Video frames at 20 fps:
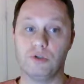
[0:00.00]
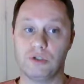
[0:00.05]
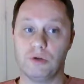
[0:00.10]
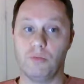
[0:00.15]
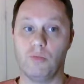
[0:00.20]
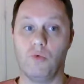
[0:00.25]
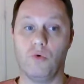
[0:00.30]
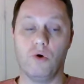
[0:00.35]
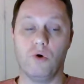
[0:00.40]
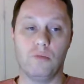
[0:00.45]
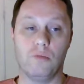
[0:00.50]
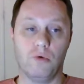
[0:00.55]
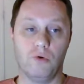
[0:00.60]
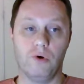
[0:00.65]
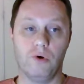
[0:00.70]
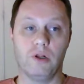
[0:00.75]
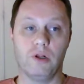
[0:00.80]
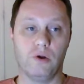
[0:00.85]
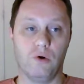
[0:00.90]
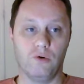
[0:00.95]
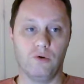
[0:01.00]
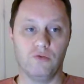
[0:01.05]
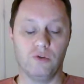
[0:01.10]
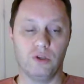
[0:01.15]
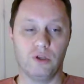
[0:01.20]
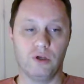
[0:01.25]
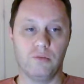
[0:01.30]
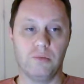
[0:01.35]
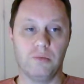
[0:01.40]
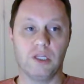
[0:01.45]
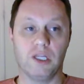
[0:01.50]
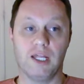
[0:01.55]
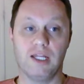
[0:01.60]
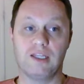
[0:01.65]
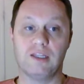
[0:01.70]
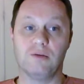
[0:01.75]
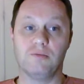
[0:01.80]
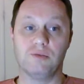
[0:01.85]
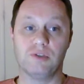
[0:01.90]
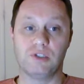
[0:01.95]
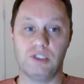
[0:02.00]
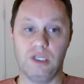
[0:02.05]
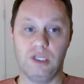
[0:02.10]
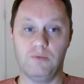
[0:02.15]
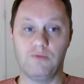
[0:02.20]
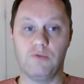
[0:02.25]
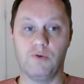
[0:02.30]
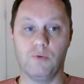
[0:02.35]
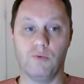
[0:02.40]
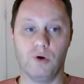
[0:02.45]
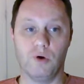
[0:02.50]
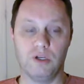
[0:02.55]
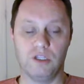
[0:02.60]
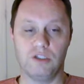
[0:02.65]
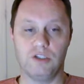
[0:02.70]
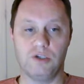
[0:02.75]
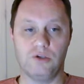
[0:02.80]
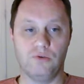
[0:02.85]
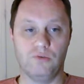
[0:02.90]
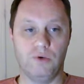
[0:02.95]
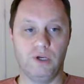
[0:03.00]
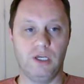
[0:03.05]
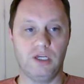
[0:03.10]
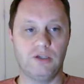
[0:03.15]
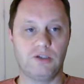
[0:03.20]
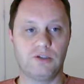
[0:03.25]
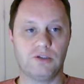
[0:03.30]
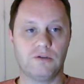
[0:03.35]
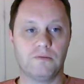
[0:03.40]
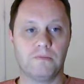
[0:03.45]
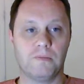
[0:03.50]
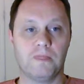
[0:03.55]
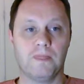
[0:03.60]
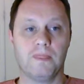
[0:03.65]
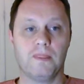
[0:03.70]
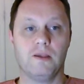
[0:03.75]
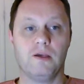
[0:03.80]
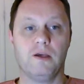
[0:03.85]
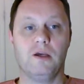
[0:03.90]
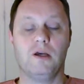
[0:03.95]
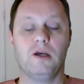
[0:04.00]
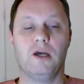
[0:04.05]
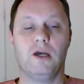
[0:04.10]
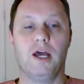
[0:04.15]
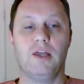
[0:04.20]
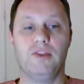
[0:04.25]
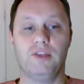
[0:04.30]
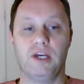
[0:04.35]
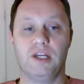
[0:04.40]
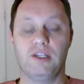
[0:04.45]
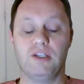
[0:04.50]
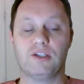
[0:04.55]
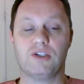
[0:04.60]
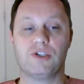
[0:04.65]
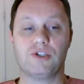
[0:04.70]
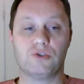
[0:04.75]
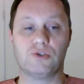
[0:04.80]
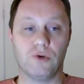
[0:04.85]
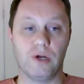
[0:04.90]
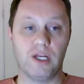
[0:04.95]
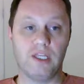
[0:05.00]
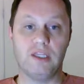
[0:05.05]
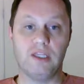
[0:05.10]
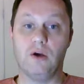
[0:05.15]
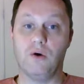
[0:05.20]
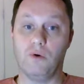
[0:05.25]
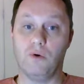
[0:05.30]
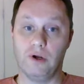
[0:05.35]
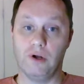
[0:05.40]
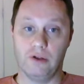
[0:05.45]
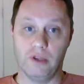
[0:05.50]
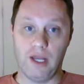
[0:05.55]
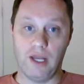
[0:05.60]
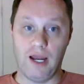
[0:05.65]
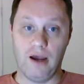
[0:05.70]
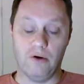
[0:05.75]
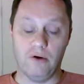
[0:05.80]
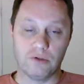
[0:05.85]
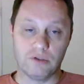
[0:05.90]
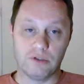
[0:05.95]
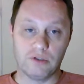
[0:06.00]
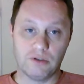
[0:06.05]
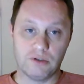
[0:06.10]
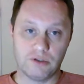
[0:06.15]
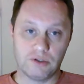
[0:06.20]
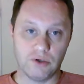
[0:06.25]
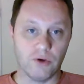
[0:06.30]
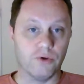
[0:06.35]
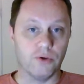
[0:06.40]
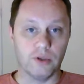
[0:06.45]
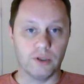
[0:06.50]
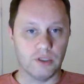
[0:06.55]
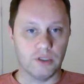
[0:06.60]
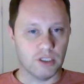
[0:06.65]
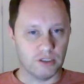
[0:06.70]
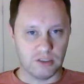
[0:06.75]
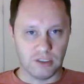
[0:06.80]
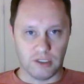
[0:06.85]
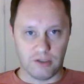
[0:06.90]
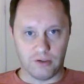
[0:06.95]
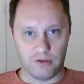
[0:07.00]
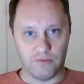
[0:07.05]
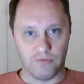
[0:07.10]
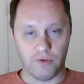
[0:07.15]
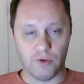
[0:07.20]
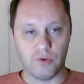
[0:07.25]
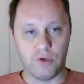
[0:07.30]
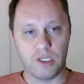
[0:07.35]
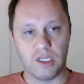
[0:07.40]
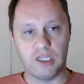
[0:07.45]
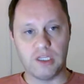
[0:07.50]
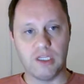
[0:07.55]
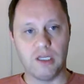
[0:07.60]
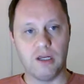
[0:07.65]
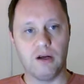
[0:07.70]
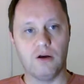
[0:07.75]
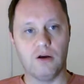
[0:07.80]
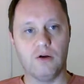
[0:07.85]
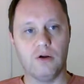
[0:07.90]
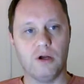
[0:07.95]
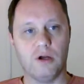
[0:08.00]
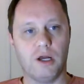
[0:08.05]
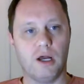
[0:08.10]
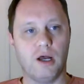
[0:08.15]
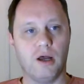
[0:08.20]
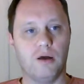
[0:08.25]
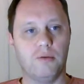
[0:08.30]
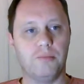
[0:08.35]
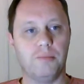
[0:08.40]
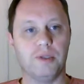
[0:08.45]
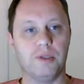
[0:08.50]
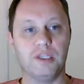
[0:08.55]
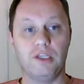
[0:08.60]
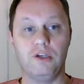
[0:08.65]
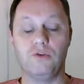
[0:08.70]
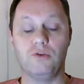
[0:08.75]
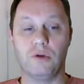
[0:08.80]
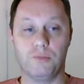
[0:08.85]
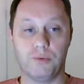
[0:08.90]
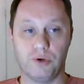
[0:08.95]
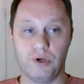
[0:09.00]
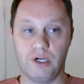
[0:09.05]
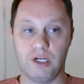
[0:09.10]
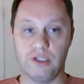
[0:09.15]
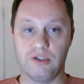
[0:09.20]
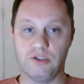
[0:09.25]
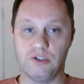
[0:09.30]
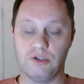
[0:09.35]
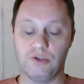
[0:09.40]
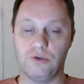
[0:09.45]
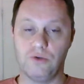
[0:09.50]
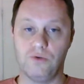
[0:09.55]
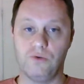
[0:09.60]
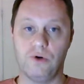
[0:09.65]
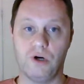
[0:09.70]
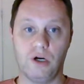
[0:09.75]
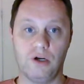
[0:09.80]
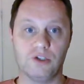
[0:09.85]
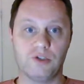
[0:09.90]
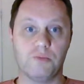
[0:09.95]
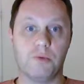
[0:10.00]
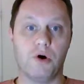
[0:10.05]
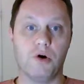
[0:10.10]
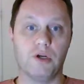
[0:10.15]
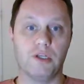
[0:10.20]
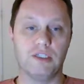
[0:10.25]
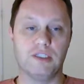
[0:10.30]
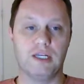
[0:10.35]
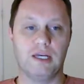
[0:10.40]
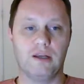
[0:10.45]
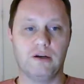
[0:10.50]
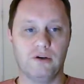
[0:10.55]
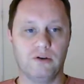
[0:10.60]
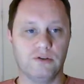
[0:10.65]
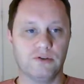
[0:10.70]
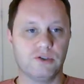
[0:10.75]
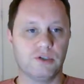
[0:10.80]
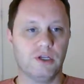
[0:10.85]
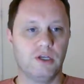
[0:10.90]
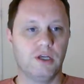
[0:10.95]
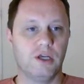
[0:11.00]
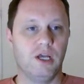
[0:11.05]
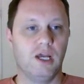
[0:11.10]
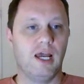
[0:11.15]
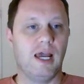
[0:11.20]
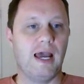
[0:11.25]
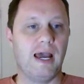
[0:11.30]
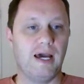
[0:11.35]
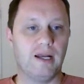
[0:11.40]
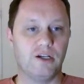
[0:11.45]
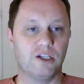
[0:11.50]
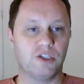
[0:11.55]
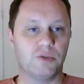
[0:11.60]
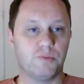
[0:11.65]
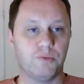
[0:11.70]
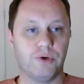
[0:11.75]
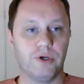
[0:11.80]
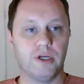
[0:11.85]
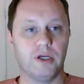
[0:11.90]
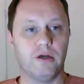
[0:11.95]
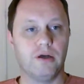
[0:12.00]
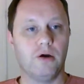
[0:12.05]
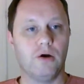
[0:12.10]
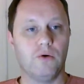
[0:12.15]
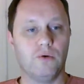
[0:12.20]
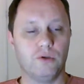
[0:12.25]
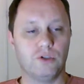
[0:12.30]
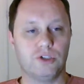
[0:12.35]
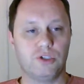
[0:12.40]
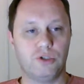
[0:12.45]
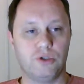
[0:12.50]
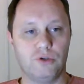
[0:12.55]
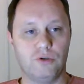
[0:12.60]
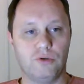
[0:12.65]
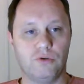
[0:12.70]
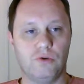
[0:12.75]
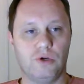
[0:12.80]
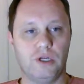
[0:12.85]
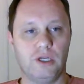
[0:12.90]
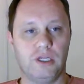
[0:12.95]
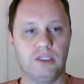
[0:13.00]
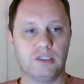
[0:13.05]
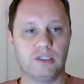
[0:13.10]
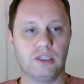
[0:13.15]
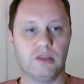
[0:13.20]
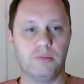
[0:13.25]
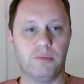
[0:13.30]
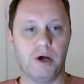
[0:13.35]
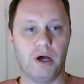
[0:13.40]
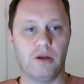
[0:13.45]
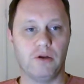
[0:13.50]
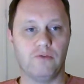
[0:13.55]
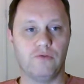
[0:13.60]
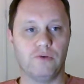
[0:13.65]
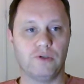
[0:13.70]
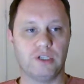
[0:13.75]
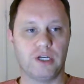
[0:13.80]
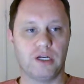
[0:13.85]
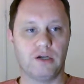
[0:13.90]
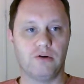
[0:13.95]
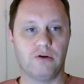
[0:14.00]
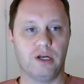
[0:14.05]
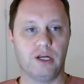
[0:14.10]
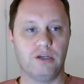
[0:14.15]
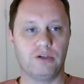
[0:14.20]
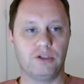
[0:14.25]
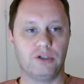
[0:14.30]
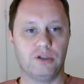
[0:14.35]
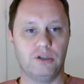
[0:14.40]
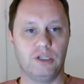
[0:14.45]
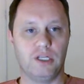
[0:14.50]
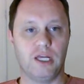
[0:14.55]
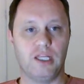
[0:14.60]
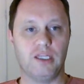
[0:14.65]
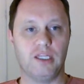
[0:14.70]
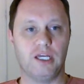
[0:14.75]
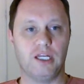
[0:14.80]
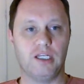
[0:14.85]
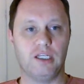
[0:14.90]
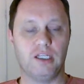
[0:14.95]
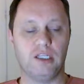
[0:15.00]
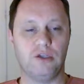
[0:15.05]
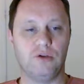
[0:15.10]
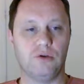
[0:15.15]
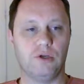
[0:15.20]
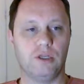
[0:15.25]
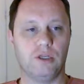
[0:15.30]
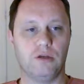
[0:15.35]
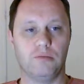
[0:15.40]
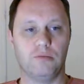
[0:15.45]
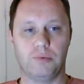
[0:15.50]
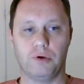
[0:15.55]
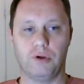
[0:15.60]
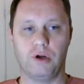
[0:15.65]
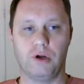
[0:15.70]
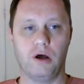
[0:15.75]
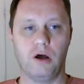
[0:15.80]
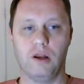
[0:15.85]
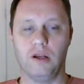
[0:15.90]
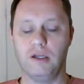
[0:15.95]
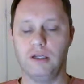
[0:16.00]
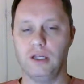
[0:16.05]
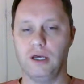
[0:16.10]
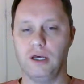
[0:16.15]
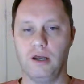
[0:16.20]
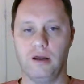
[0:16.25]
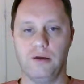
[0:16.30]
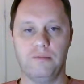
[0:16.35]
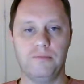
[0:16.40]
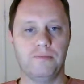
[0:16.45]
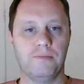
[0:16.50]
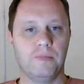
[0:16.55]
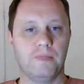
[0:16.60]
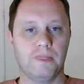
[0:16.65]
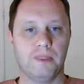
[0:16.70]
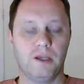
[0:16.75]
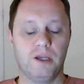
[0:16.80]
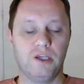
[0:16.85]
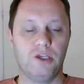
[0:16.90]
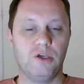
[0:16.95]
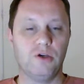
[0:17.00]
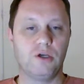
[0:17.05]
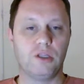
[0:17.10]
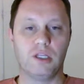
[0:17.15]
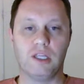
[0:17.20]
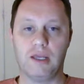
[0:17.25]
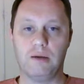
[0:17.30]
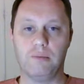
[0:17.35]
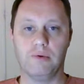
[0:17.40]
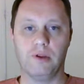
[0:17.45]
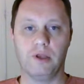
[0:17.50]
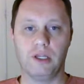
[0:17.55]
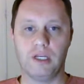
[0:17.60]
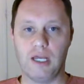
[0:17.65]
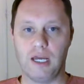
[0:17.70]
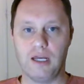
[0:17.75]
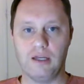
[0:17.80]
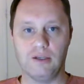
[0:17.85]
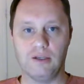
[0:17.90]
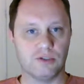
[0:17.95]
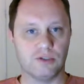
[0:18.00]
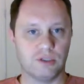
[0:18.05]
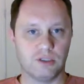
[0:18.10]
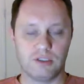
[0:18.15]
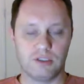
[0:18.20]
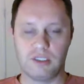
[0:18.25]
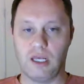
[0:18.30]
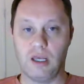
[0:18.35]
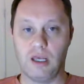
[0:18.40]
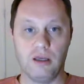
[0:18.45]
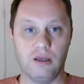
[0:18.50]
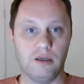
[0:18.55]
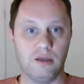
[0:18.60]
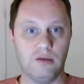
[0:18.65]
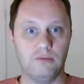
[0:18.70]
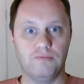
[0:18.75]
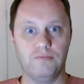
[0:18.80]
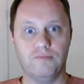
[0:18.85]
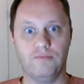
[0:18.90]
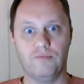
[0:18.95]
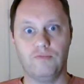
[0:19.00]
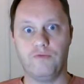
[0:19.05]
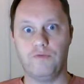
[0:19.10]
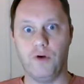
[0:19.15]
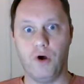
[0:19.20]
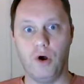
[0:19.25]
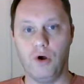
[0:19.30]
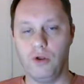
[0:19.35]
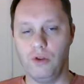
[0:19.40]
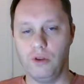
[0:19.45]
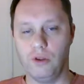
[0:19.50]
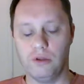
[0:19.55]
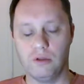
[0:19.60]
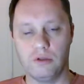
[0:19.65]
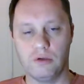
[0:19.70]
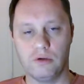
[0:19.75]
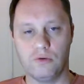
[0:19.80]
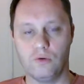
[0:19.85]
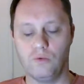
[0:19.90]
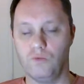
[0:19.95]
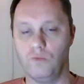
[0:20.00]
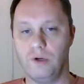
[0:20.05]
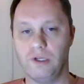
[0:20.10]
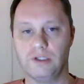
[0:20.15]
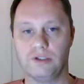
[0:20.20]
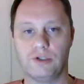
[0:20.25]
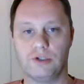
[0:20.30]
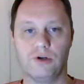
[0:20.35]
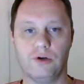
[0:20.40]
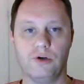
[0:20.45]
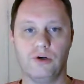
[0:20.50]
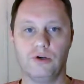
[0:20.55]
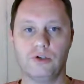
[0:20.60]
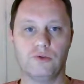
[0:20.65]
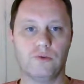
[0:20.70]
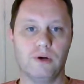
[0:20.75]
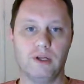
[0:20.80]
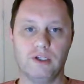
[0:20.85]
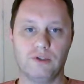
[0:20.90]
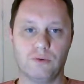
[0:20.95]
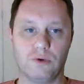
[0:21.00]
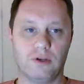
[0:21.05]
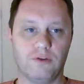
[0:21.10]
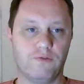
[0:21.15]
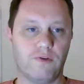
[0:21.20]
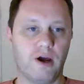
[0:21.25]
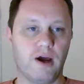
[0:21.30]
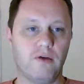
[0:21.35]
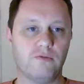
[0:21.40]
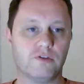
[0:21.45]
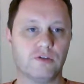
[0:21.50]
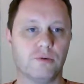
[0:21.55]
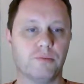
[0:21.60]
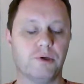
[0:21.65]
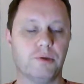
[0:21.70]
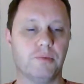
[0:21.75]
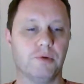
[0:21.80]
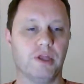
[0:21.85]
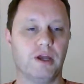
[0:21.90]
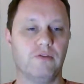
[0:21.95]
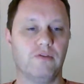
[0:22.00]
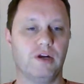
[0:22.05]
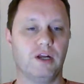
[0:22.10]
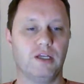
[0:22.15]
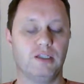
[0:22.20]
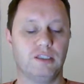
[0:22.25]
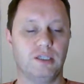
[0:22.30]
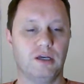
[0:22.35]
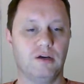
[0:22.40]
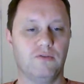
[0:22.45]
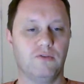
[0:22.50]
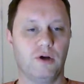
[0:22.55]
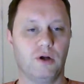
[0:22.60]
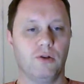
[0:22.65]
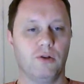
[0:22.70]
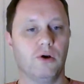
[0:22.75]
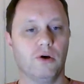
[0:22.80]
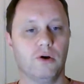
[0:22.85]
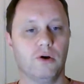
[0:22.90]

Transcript: some warm oil over them, let them steep for 1 to 2 weeks, and then strain the oil out so that there's nothing floating in there. But you can put it into small containers, add a sprig or two into the bottle for decoration, and then you can put on, you can label it as, say, fall or winter 2025, so people have an idea of how